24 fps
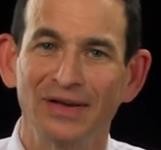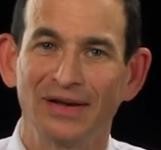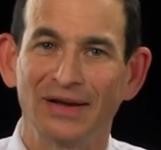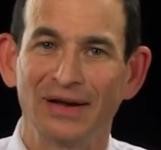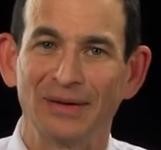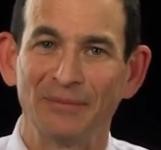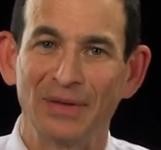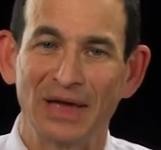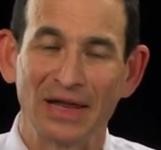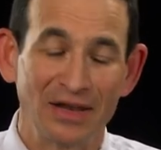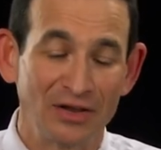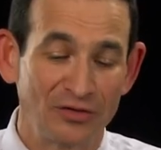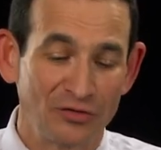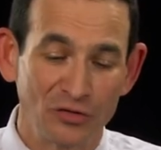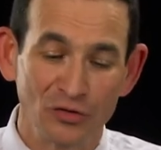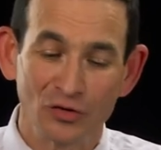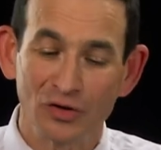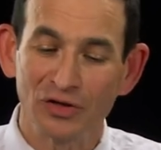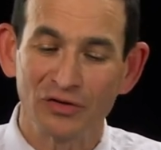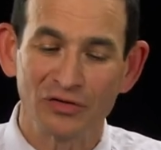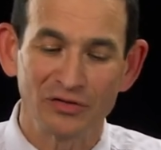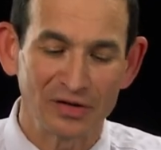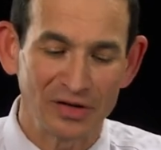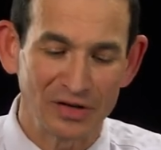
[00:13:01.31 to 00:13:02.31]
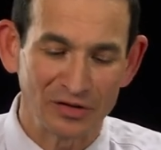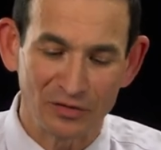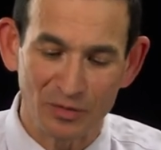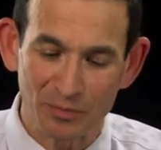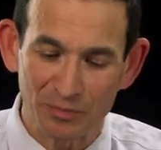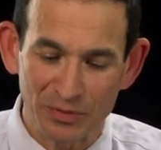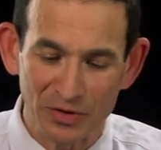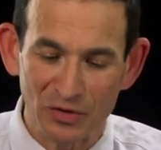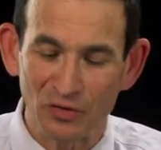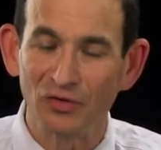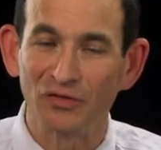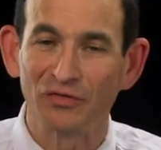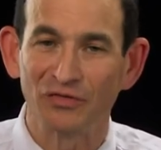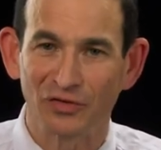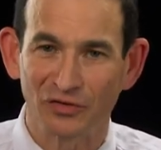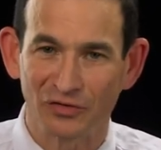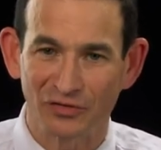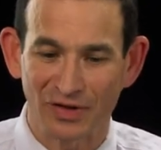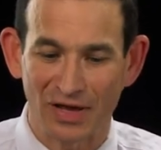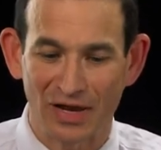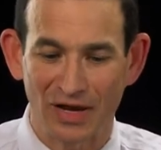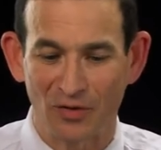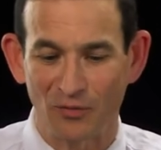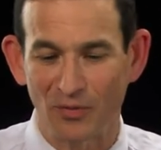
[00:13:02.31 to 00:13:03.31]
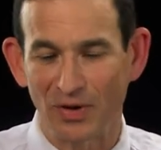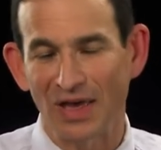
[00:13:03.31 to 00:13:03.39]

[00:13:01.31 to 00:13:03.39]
um, and it's, you can see it's a beautiful setting.